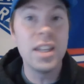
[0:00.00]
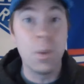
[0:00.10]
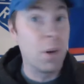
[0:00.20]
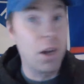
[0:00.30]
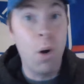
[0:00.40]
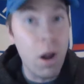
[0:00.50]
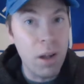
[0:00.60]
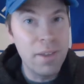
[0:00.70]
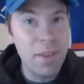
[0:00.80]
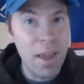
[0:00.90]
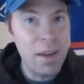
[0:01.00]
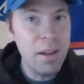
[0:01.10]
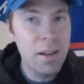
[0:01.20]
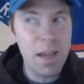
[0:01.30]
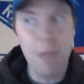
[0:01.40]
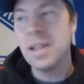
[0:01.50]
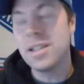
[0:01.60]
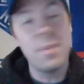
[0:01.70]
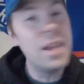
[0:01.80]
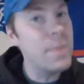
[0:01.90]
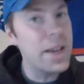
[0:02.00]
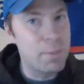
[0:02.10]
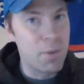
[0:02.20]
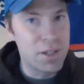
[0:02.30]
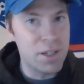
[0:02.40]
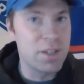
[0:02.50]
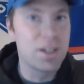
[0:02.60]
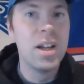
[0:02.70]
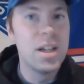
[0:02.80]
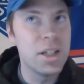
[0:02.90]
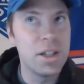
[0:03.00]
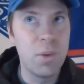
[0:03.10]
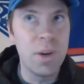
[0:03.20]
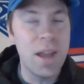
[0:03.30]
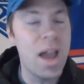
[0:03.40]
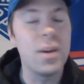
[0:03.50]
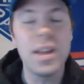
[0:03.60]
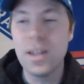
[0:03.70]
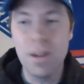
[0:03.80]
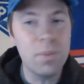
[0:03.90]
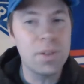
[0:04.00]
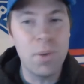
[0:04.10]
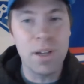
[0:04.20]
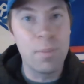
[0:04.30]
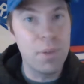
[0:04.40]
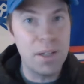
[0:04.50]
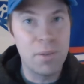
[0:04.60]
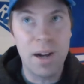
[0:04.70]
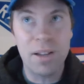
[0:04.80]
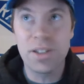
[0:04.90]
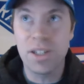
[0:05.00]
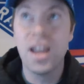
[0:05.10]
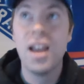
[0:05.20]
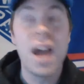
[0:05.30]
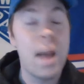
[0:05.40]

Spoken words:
You want to go all in then? I mean, to me, it makes more sense to do it now. Now, you don't do it completely recklessly.